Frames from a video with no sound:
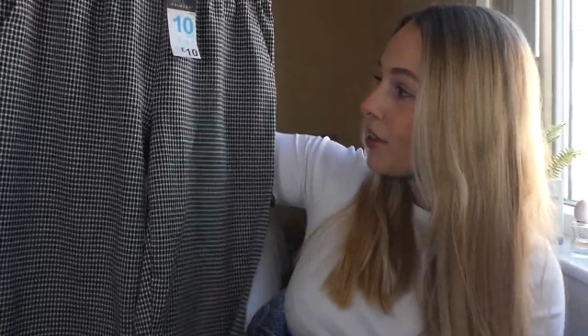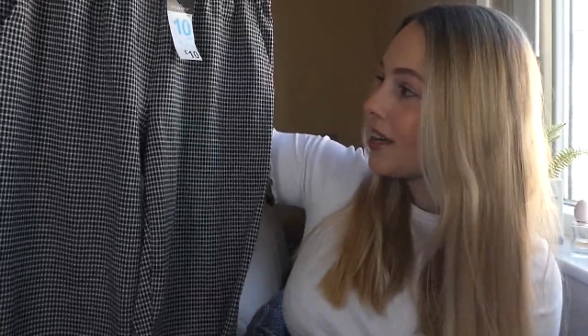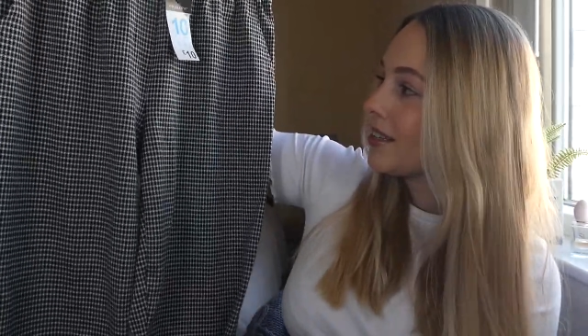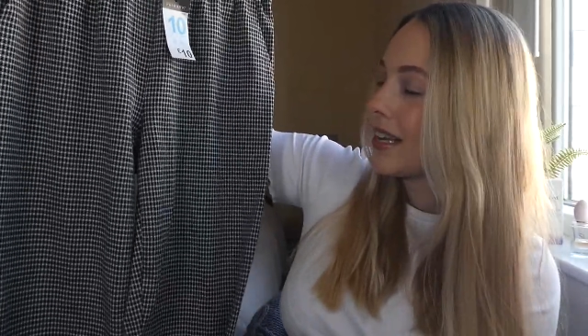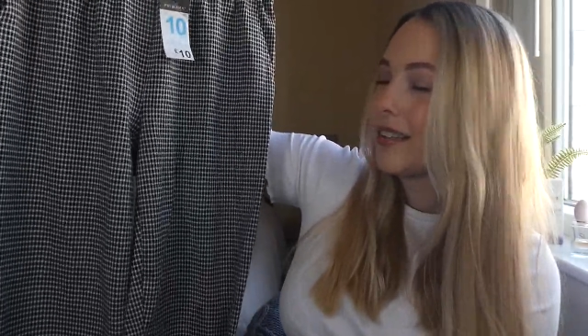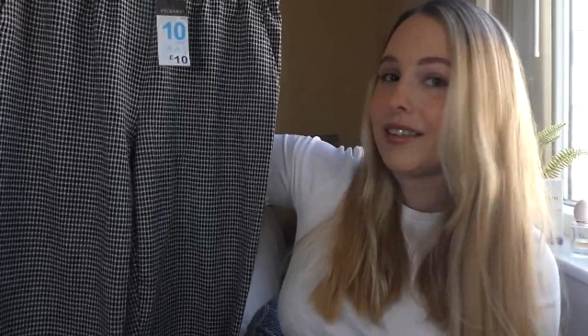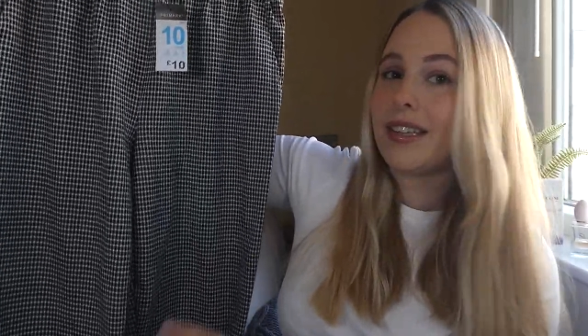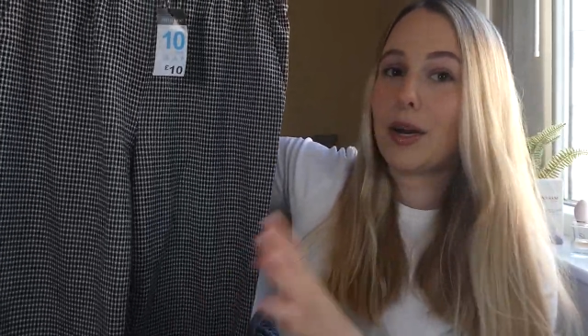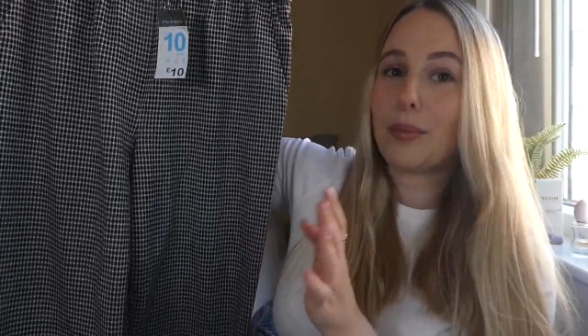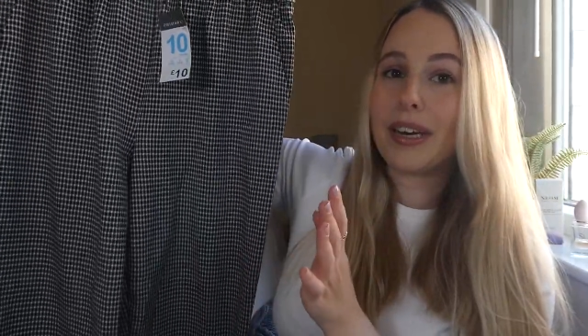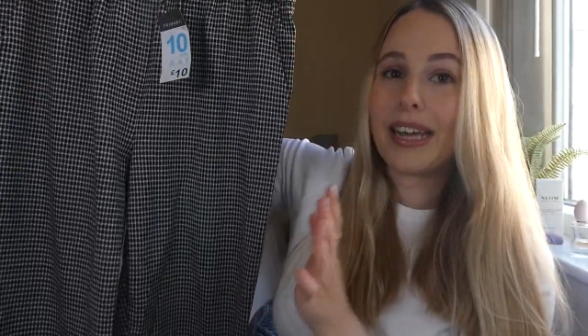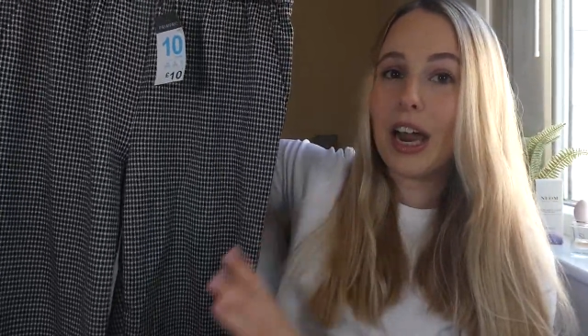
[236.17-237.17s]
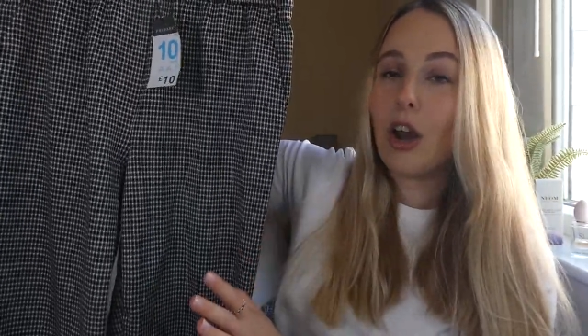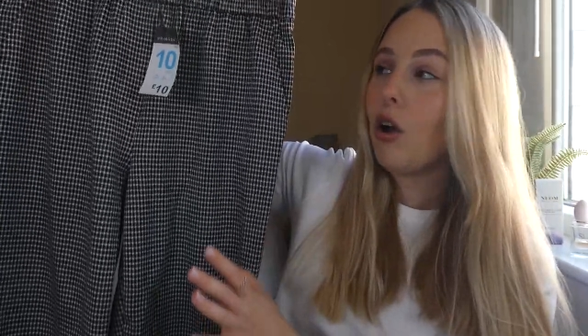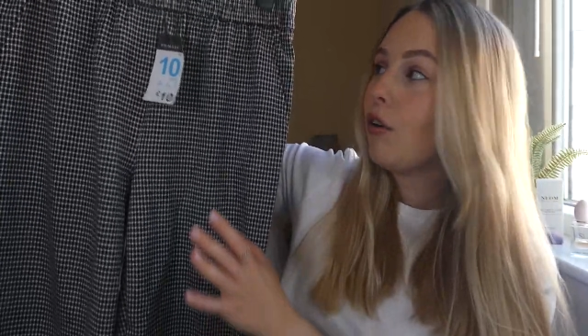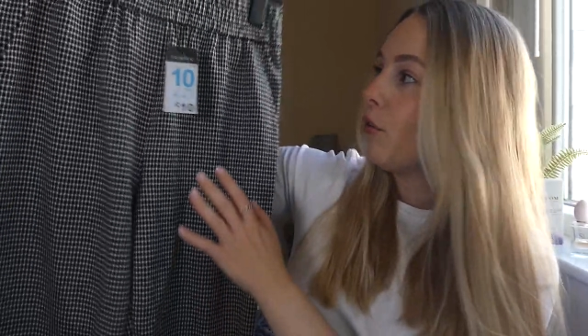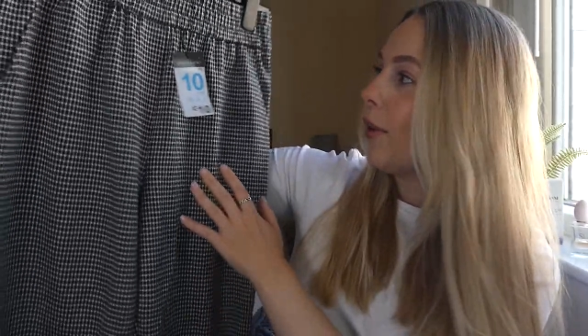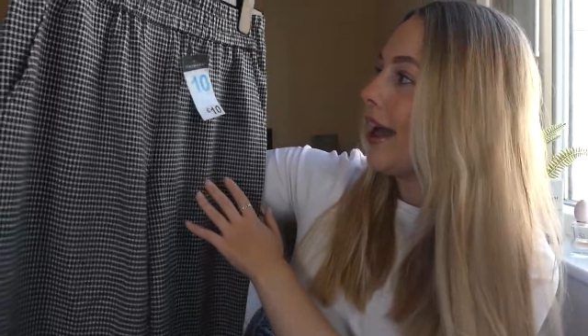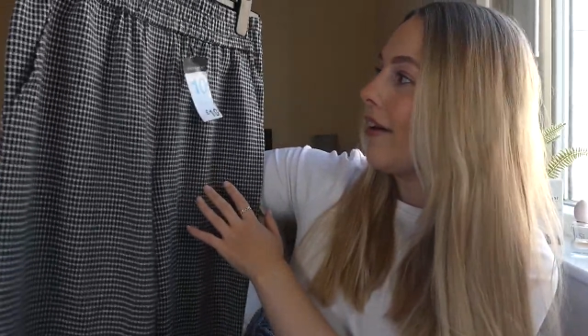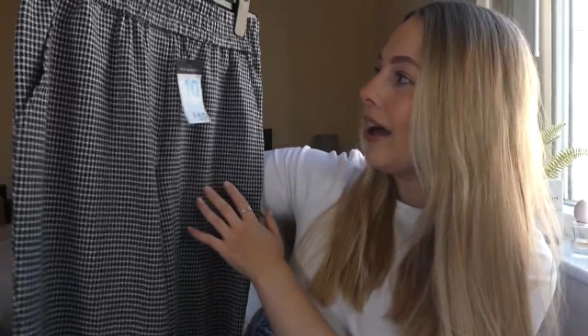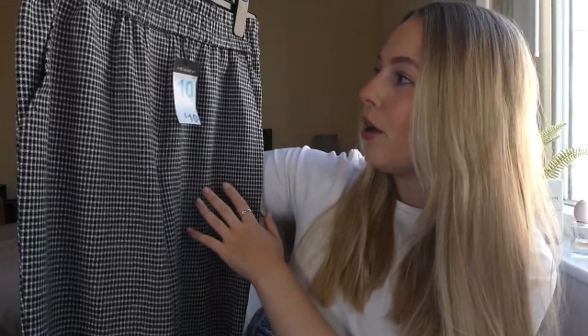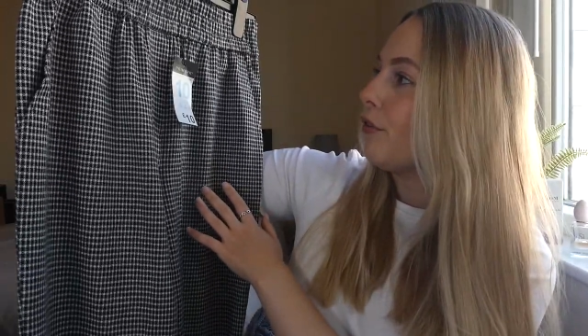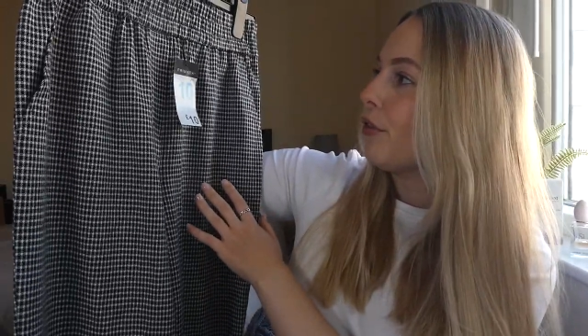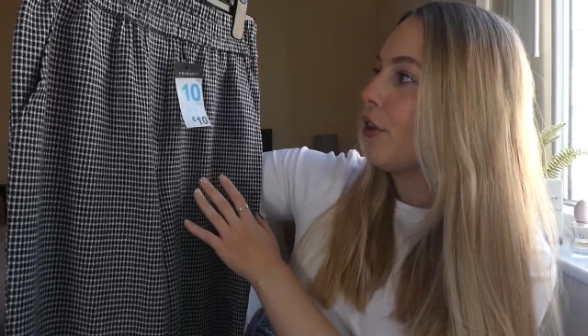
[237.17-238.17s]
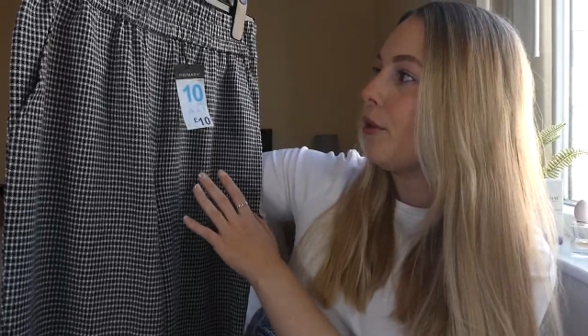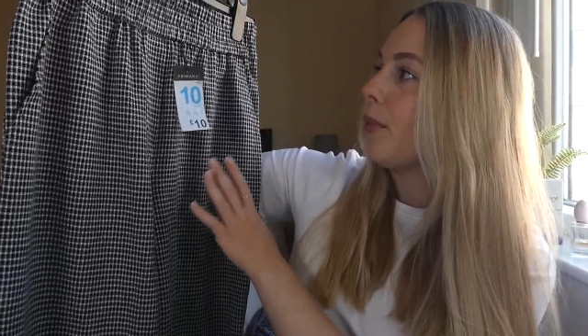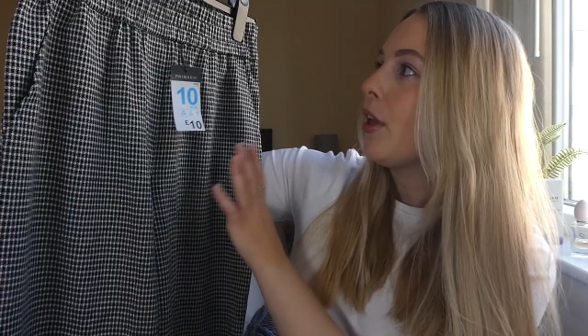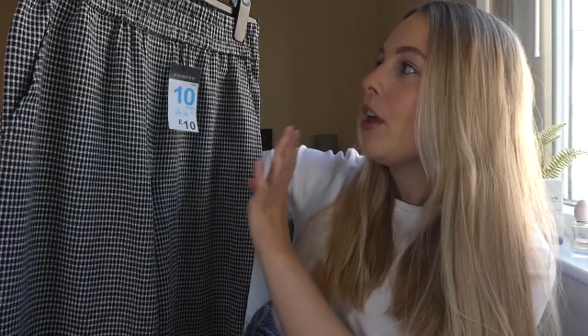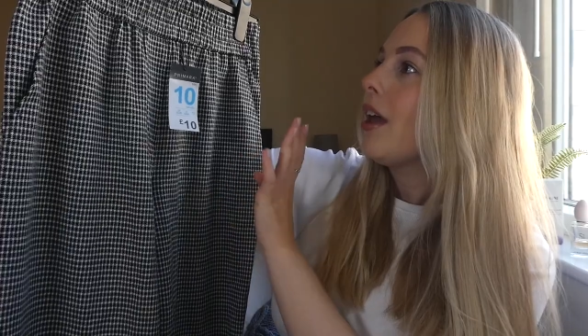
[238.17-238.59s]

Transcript: these. As I said, I'm going to get a lot of wear out of them.